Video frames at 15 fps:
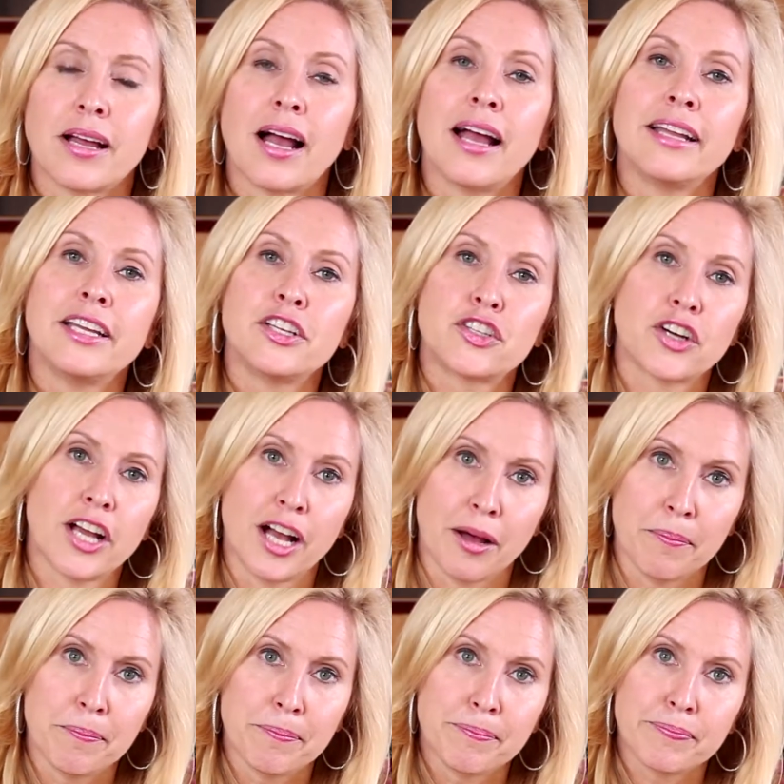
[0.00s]
I need your
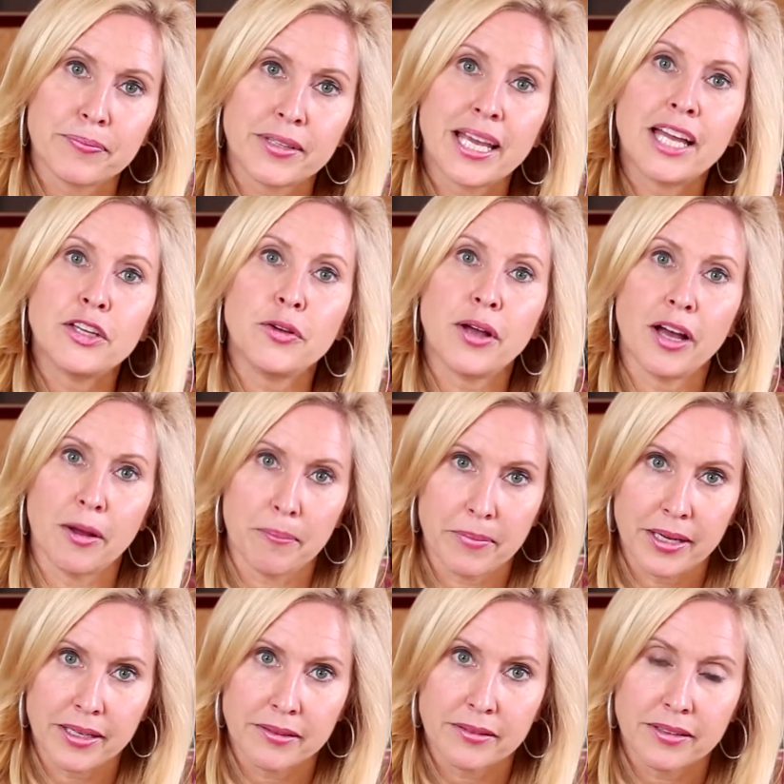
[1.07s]
help. Can you help
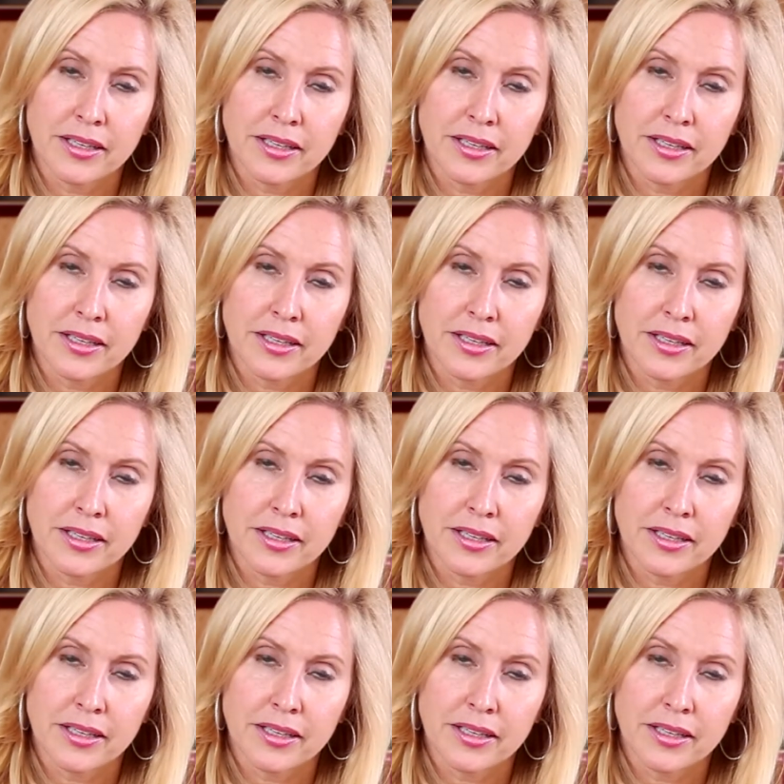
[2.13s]
me?